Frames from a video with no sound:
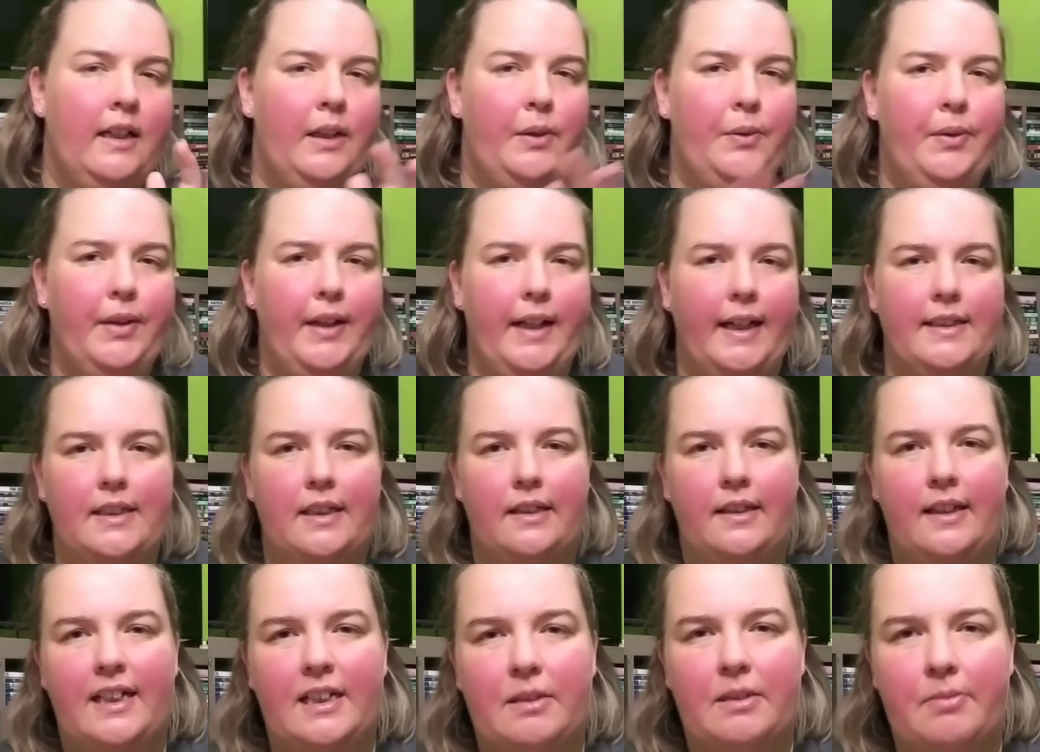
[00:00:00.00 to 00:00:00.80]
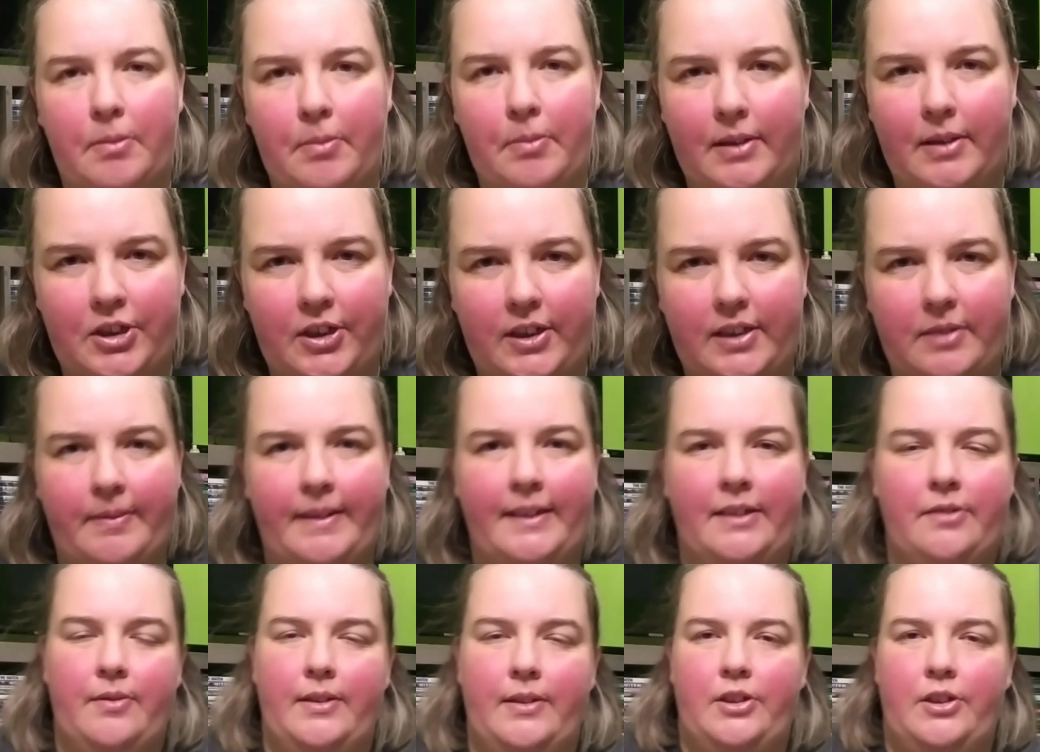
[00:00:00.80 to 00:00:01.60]
anyway guys that is pretty much it
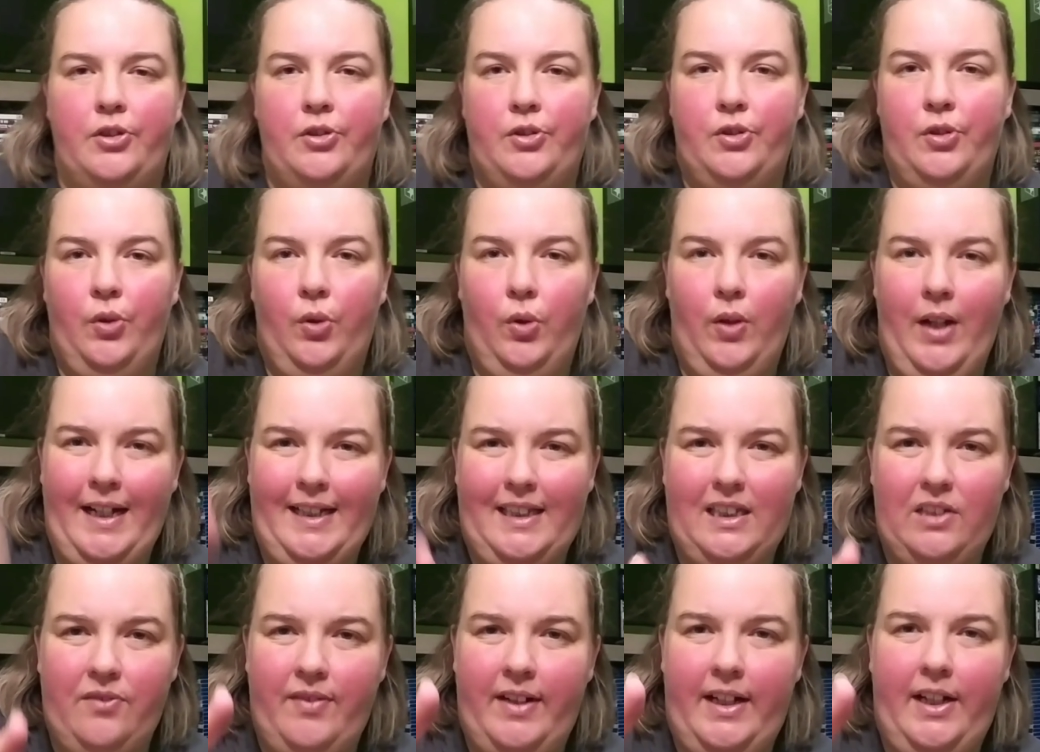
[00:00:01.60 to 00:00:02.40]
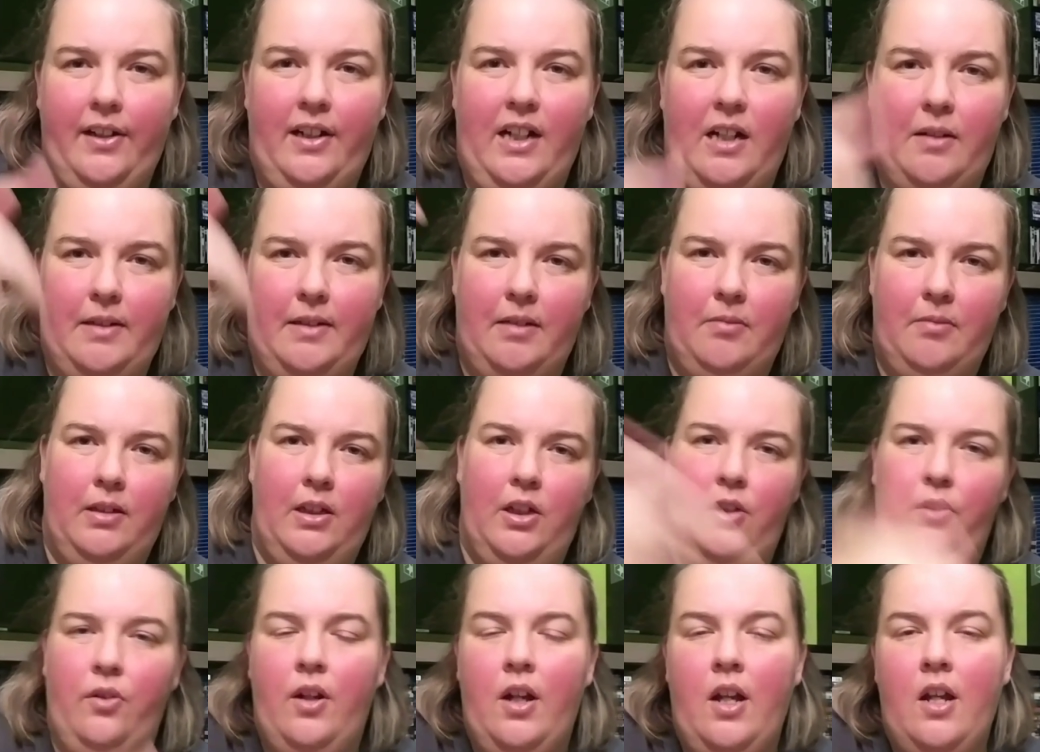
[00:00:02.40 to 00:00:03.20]
make sure you like the video comment down
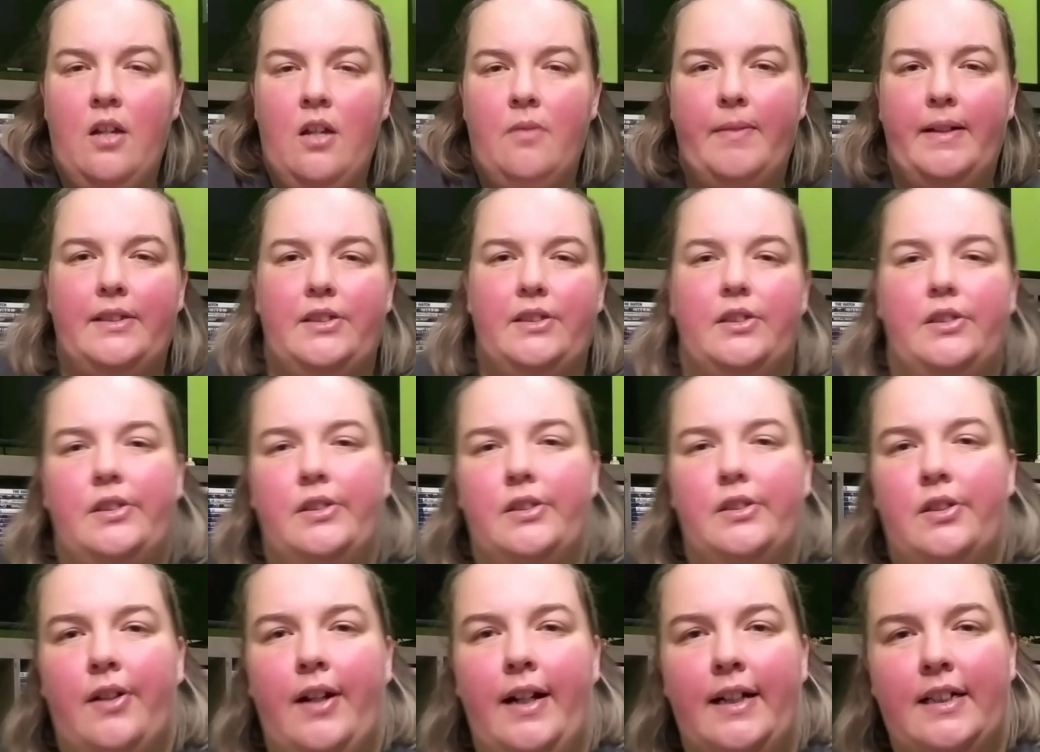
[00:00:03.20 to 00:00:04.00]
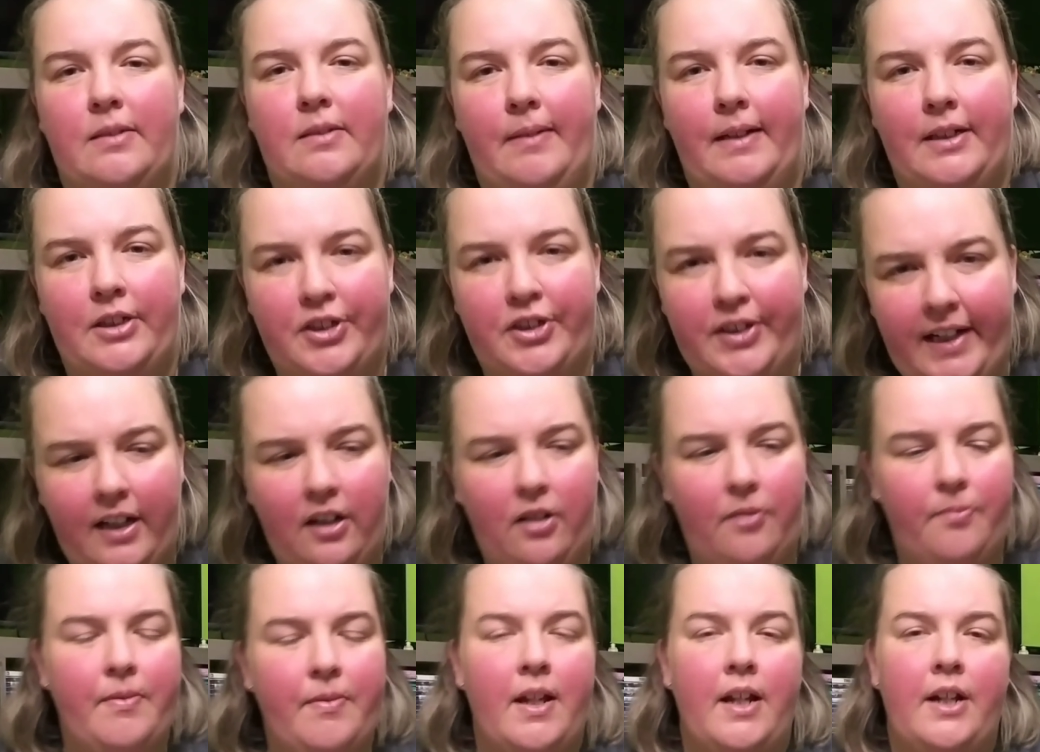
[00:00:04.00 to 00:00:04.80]
below make sure to subscribe to my
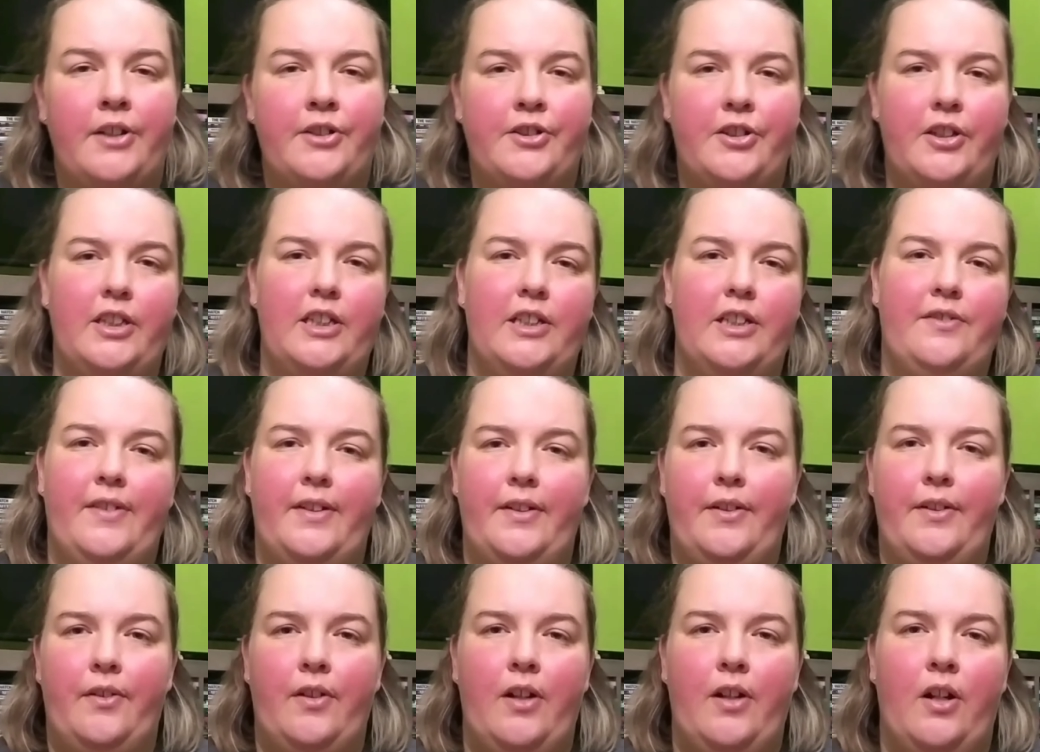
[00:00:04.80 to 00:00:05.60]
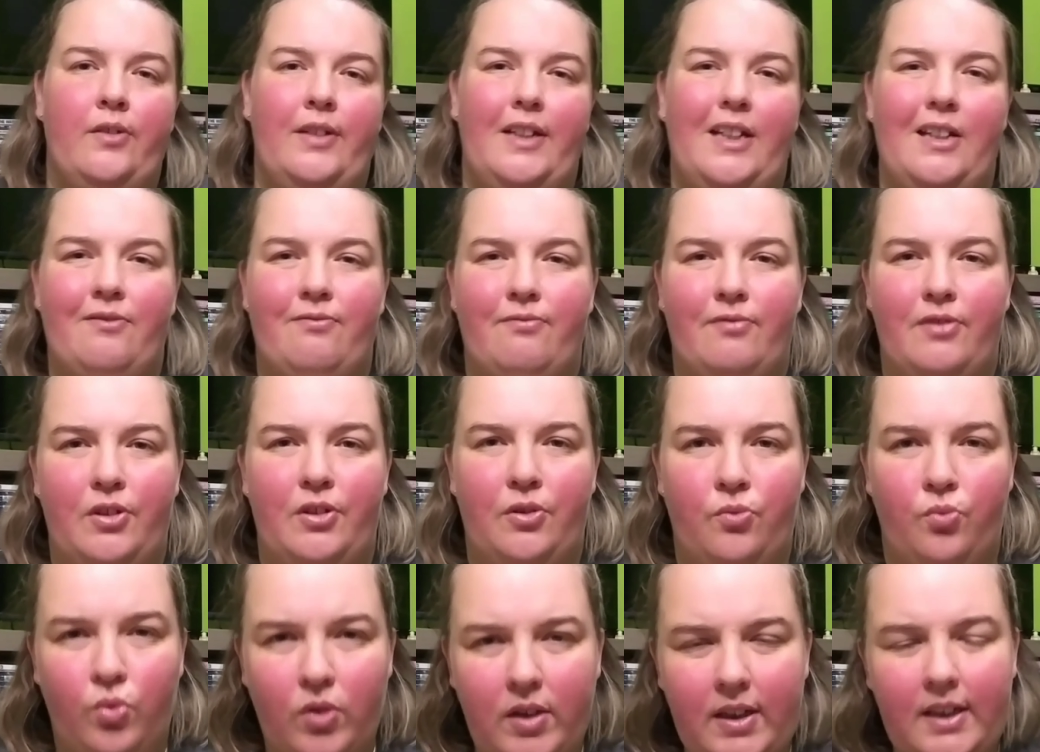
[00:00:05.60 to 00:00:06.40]
channel share this video around if
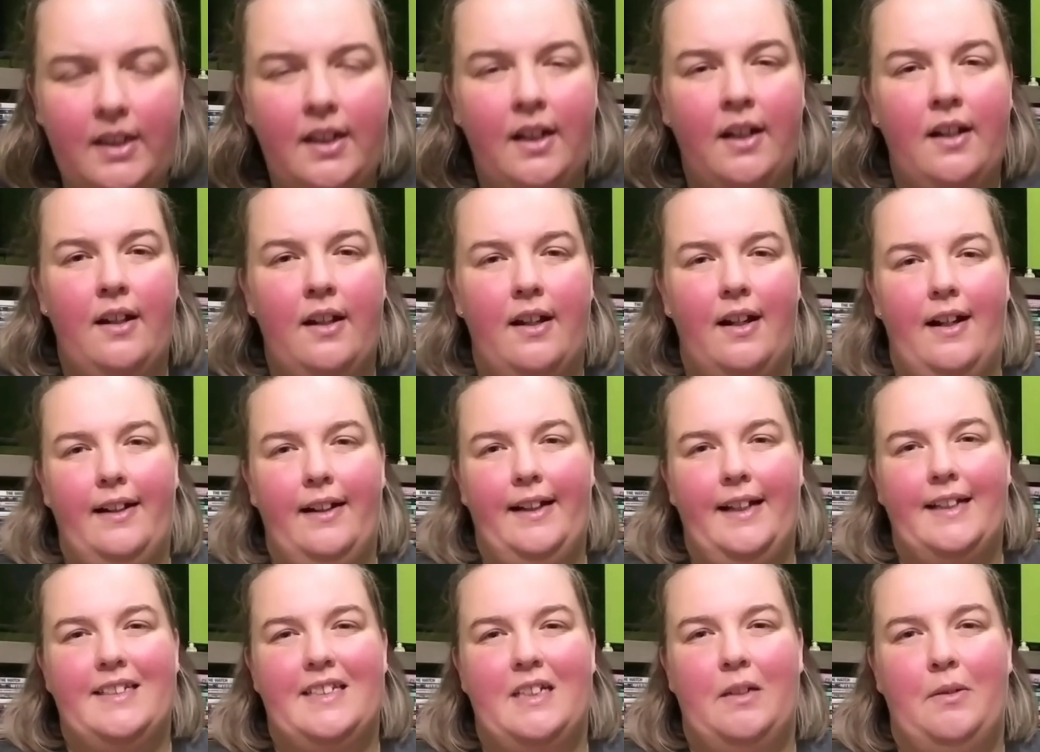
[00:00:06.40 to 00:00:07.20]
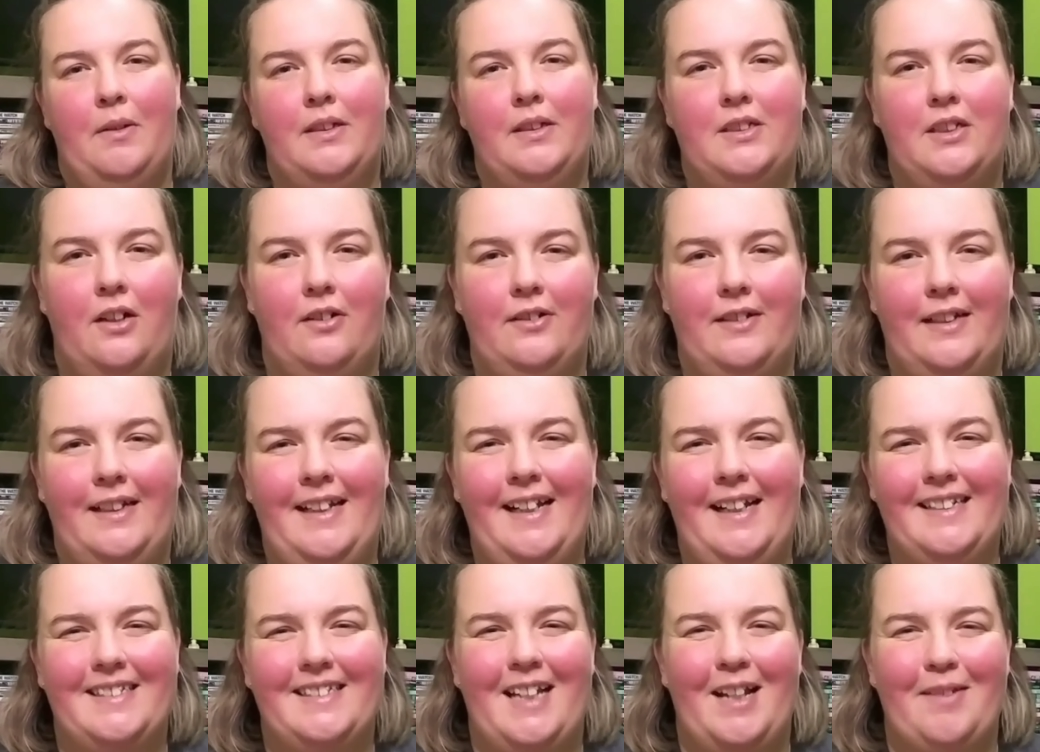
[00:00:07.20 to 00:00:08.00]
you would and i guess i will talk to
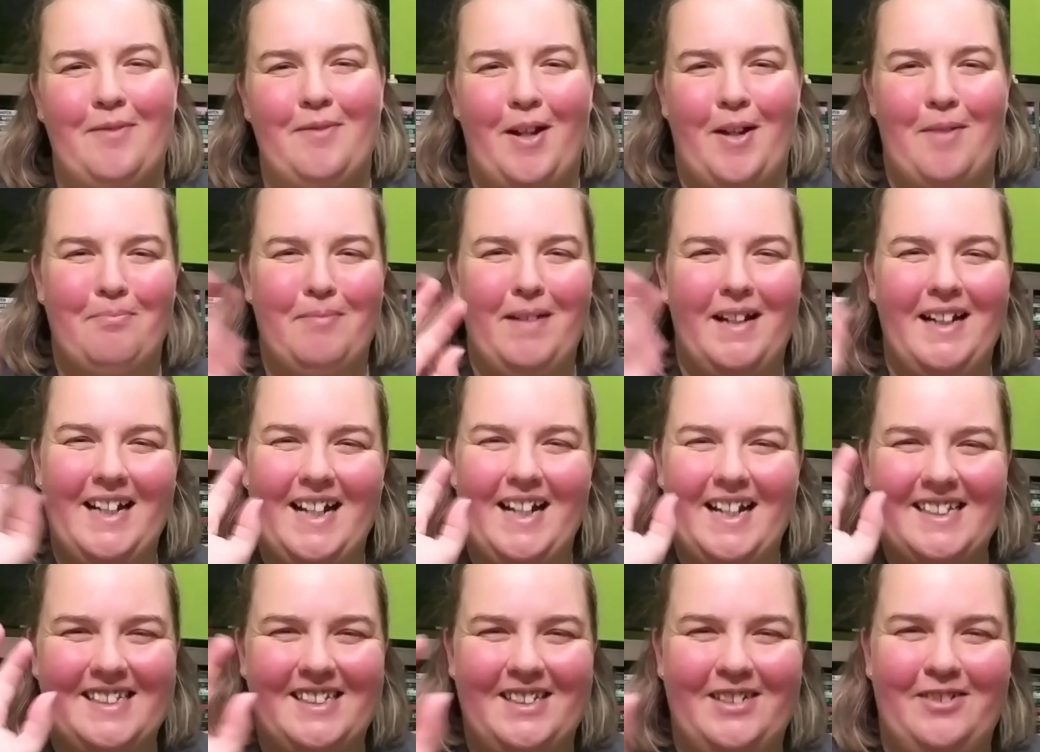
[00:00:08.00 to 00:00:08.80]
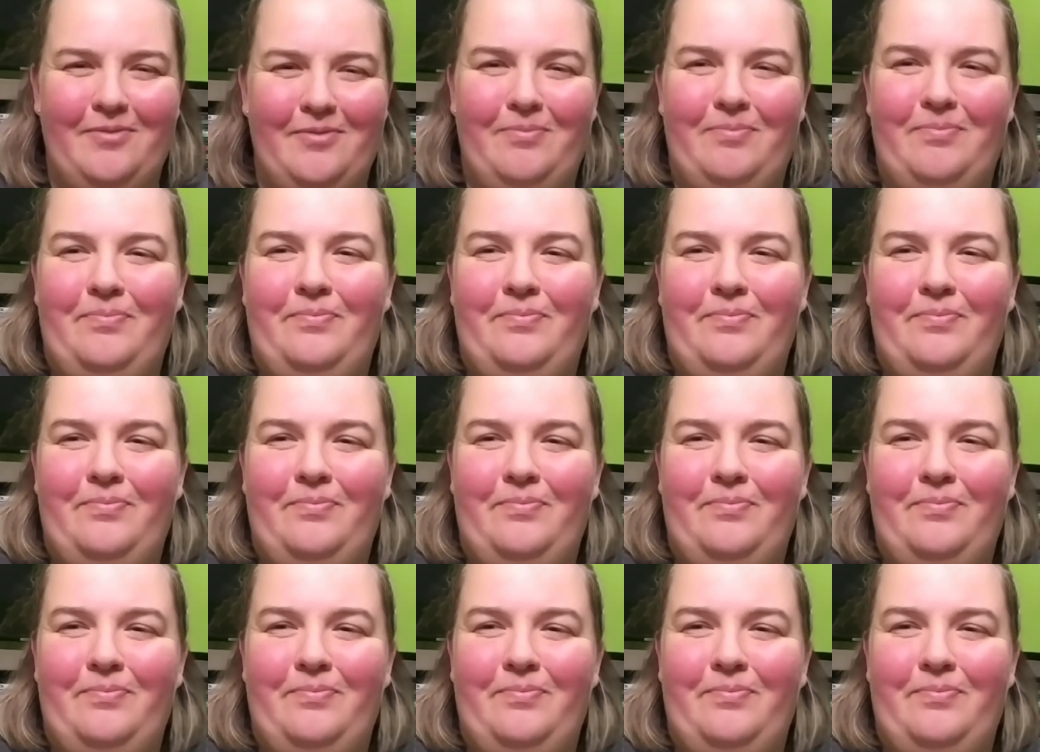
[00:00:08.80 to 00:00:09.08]
you next time bye guys